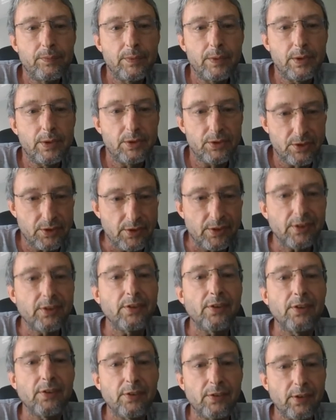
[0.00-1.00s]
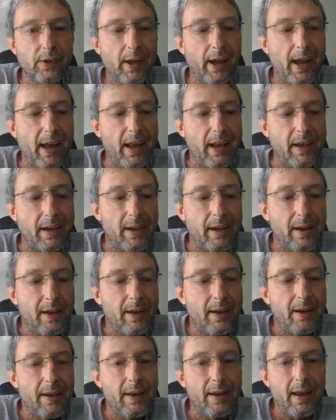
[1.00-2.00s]
just to scan.
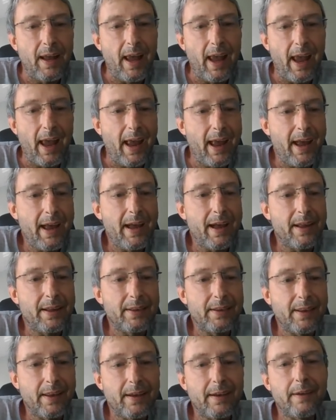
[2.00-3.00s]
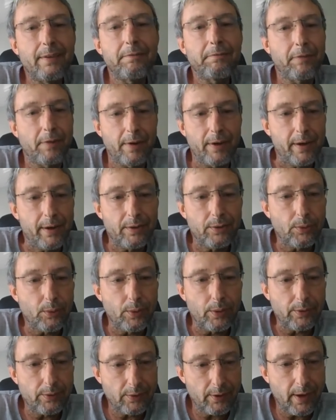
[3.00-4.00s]
And then it forgets
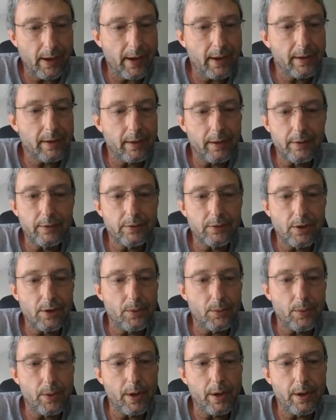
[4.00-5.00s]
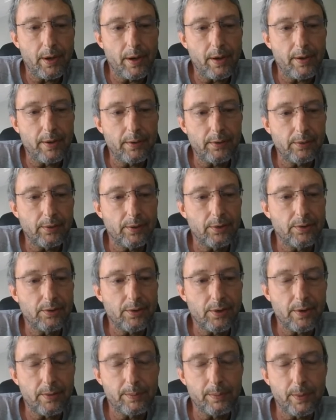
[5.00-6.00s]
what scan list you wanted as soon as you
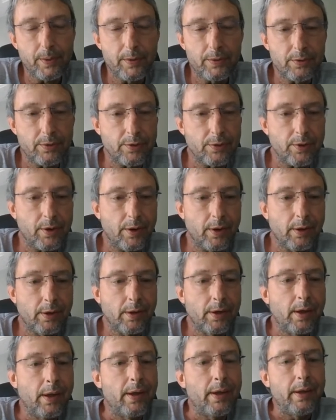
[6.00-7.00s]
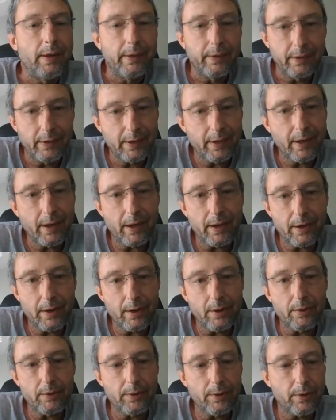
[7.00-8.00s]
hit push talk. You gotta
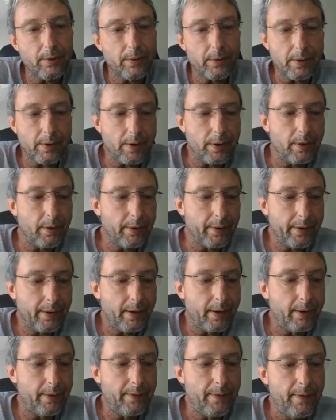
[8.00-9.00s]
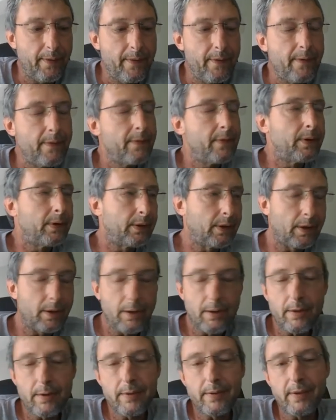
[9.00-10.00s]
go through it all again. Not
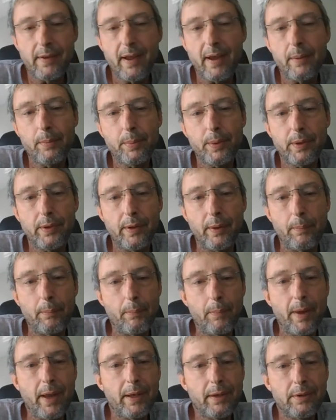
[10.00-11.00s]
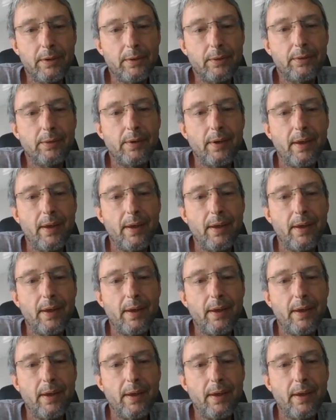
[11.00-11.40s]
only that, but the menus,